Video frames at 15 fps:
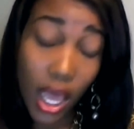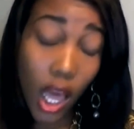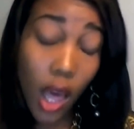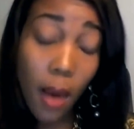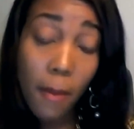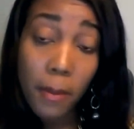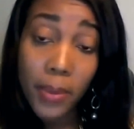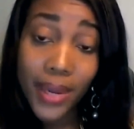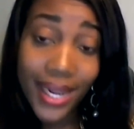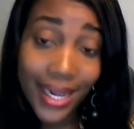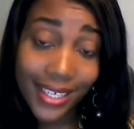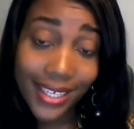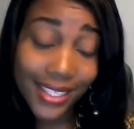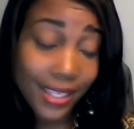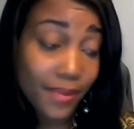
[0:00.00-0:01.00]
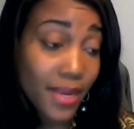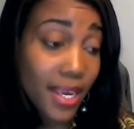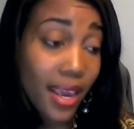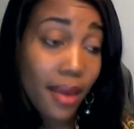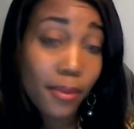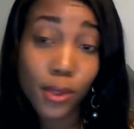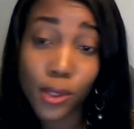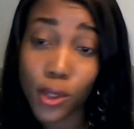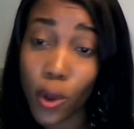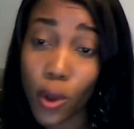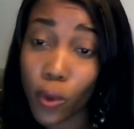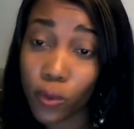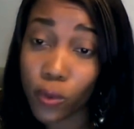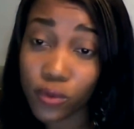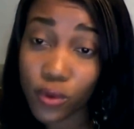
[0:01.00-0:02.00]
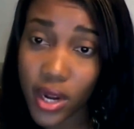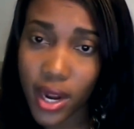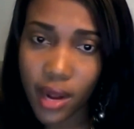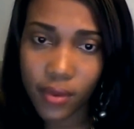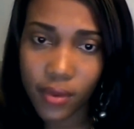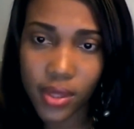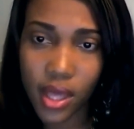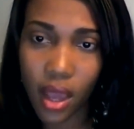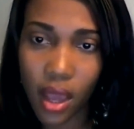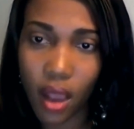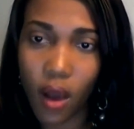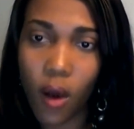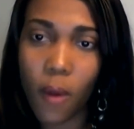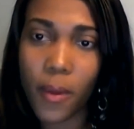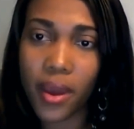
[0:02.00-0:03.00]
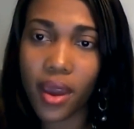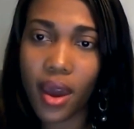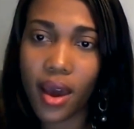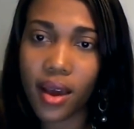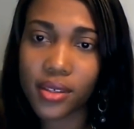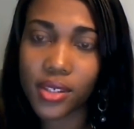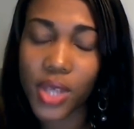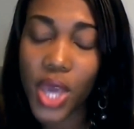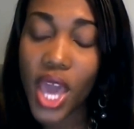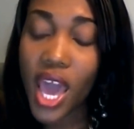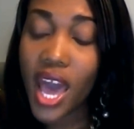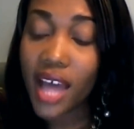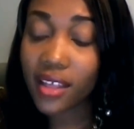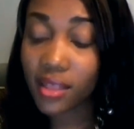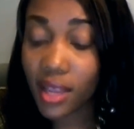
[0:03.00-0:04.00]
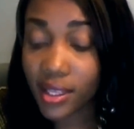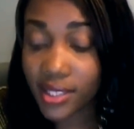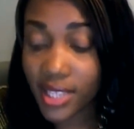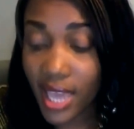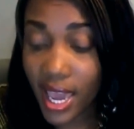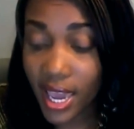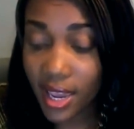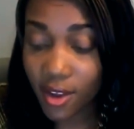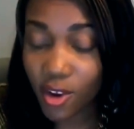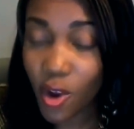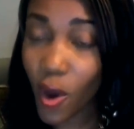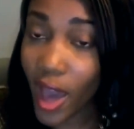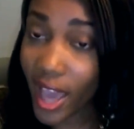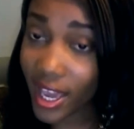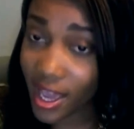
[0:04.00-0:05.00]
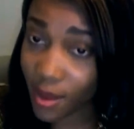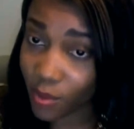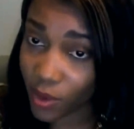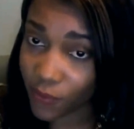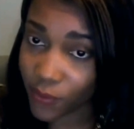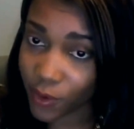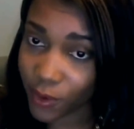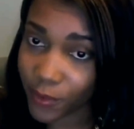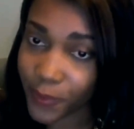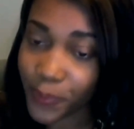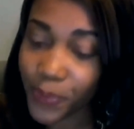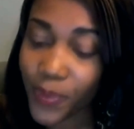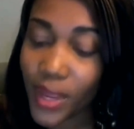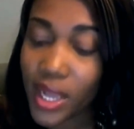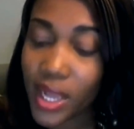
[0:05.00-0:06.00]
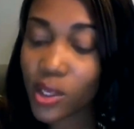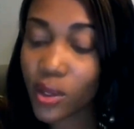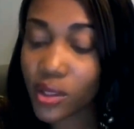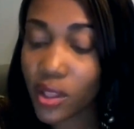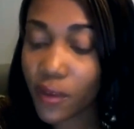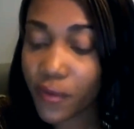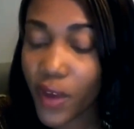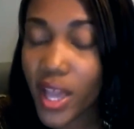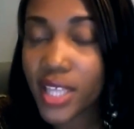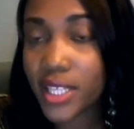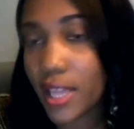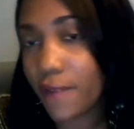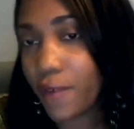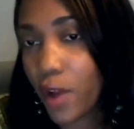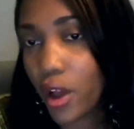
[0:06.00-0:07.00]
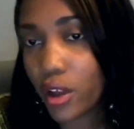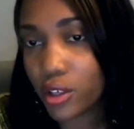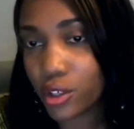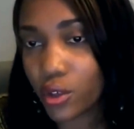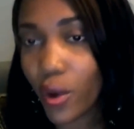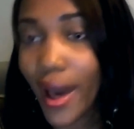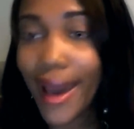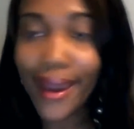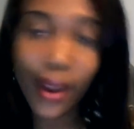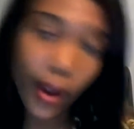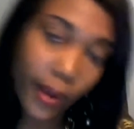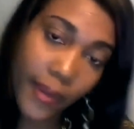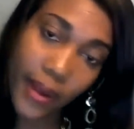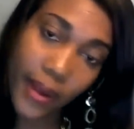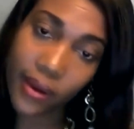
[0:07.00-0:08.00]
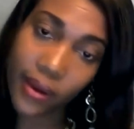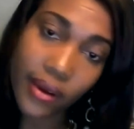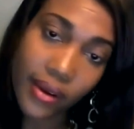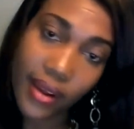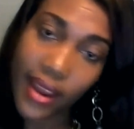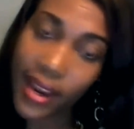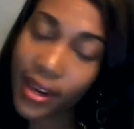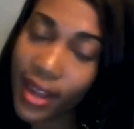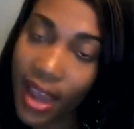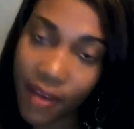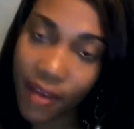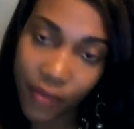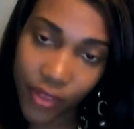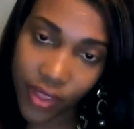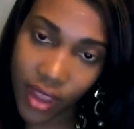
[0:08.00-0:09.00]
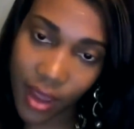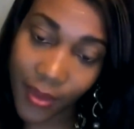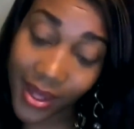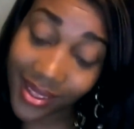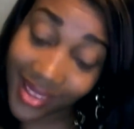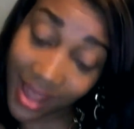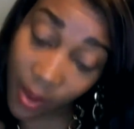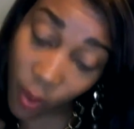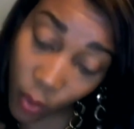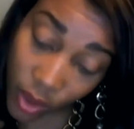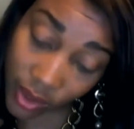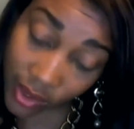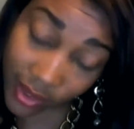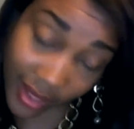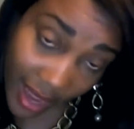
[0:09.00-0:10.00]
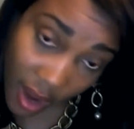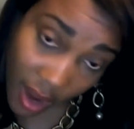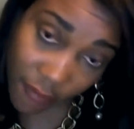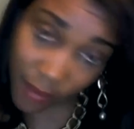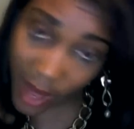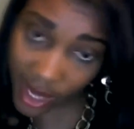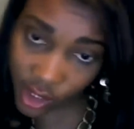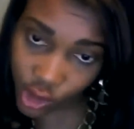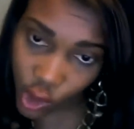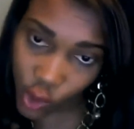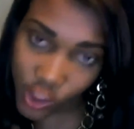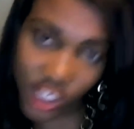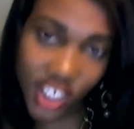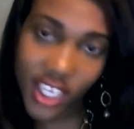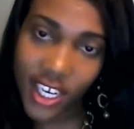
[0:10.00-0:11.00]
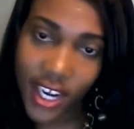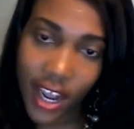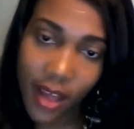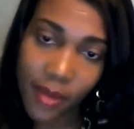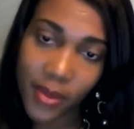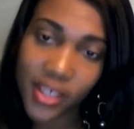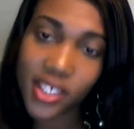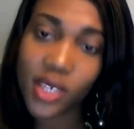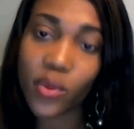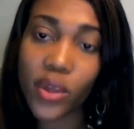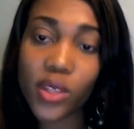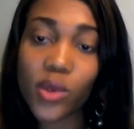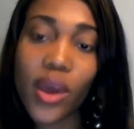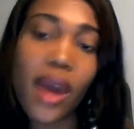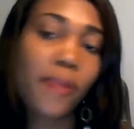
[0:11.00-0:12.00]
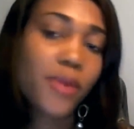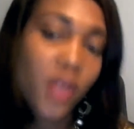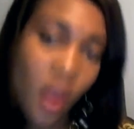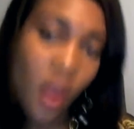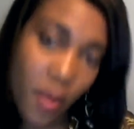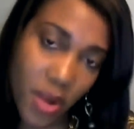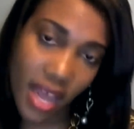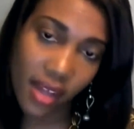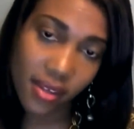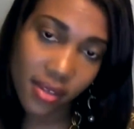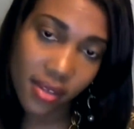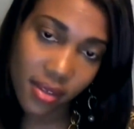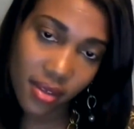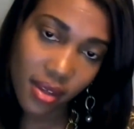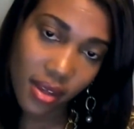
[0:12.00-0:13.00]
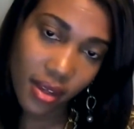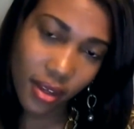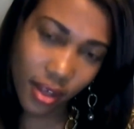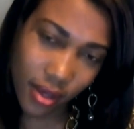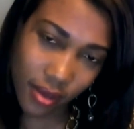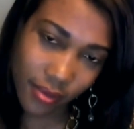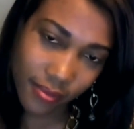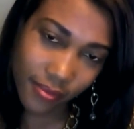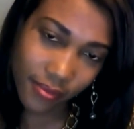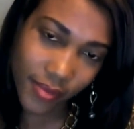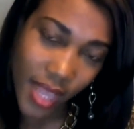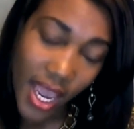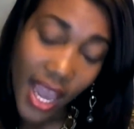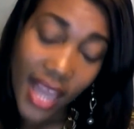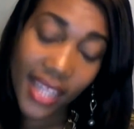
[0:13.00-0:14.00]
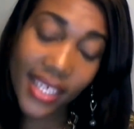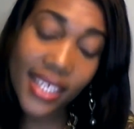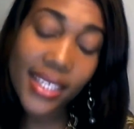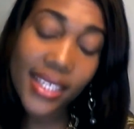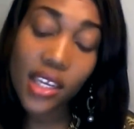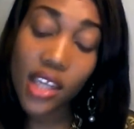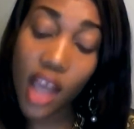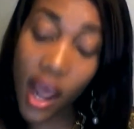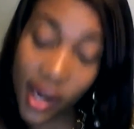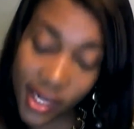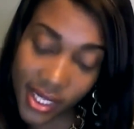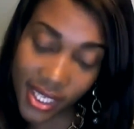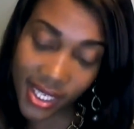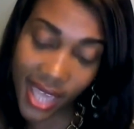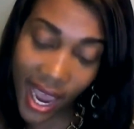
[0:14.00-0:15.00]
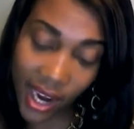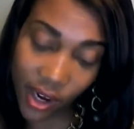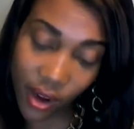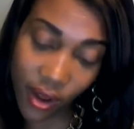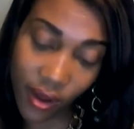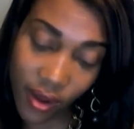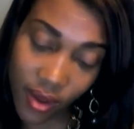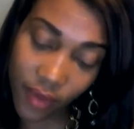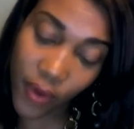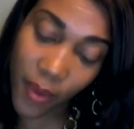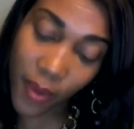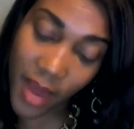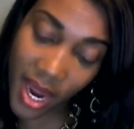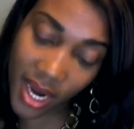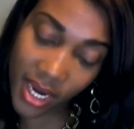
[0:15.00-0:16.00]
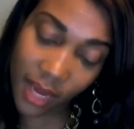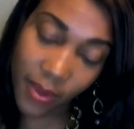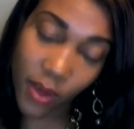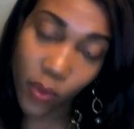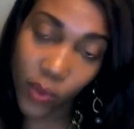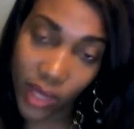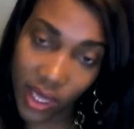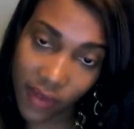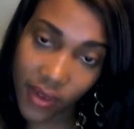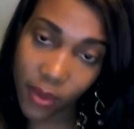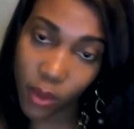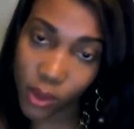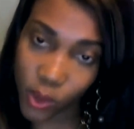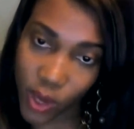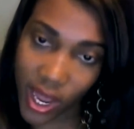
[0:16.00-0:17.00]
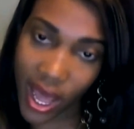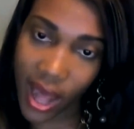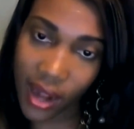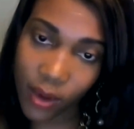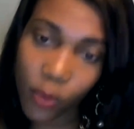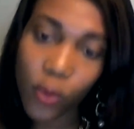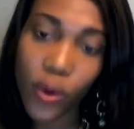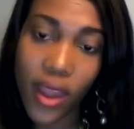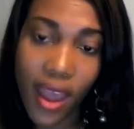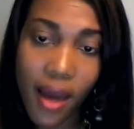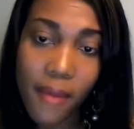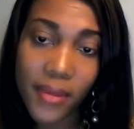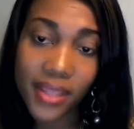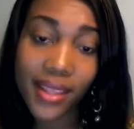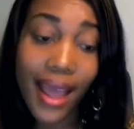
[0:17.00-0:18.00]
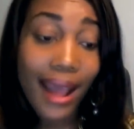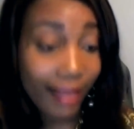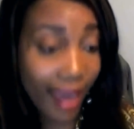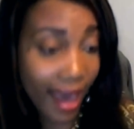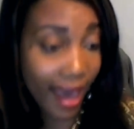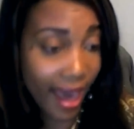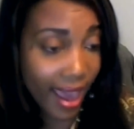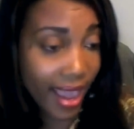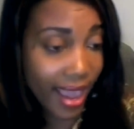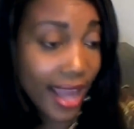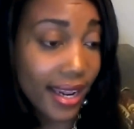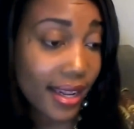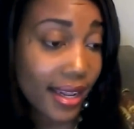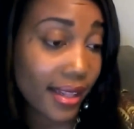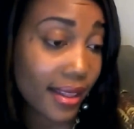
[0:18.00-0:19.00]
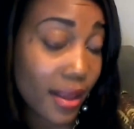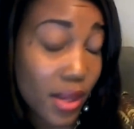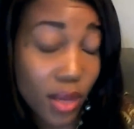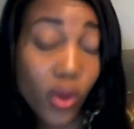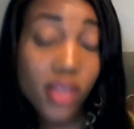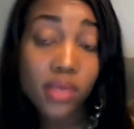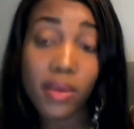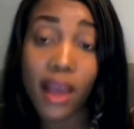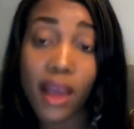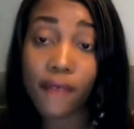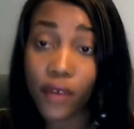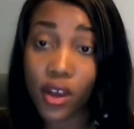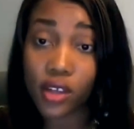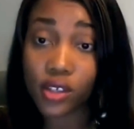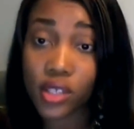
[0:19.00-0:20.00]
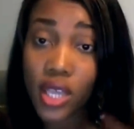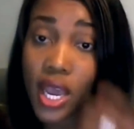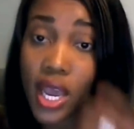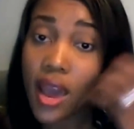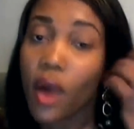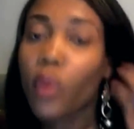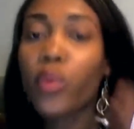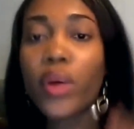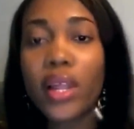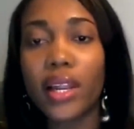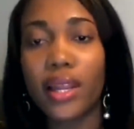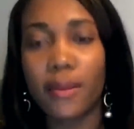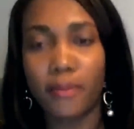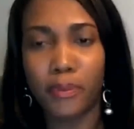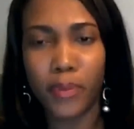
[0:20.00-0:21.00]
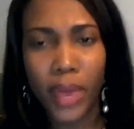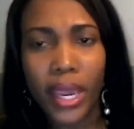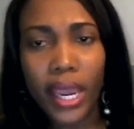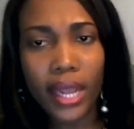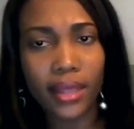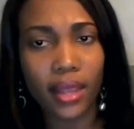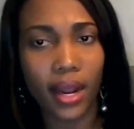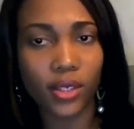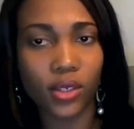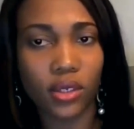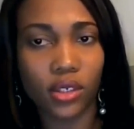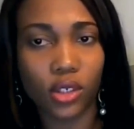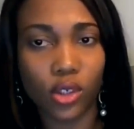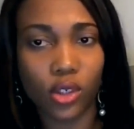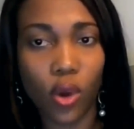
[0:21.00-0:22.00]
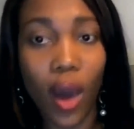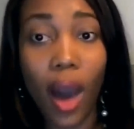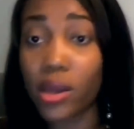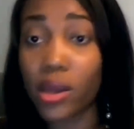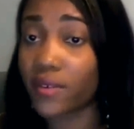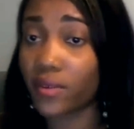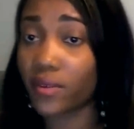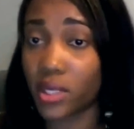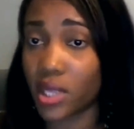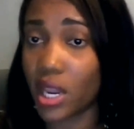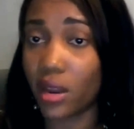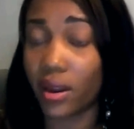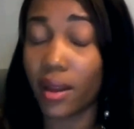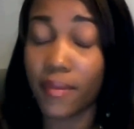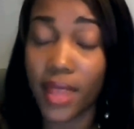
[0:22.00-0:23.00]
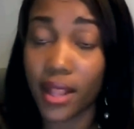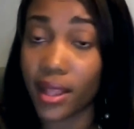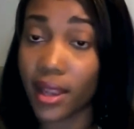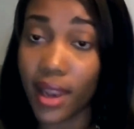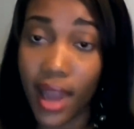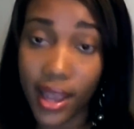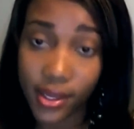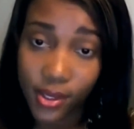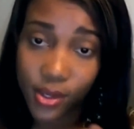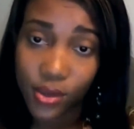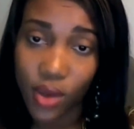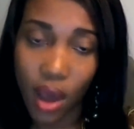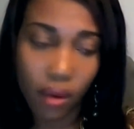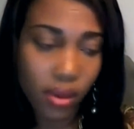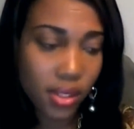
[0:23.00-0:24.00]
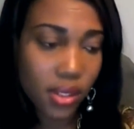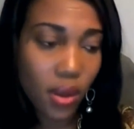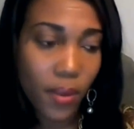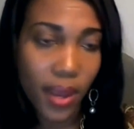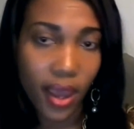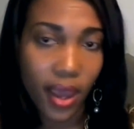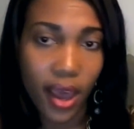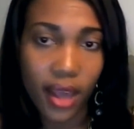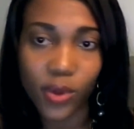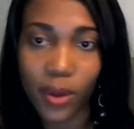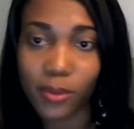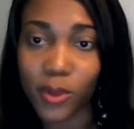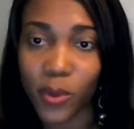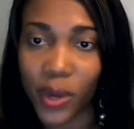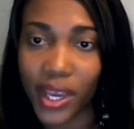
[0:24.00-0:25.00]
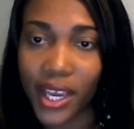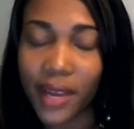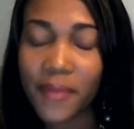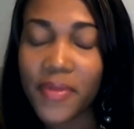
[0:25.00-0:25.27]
Completely. She became so rude and I was like, oh my gosh. The day, I came with her. So the first day for her show, I helped her in everything. But the day on my show, she didn't help me. She went to help someone else. It's another designer from Haiti but who live in Montreal who helped me. That guy, he was my first really big international show. I was very scared. I'm not gonna lie to you. I was, oh my gosh, what I'm doing.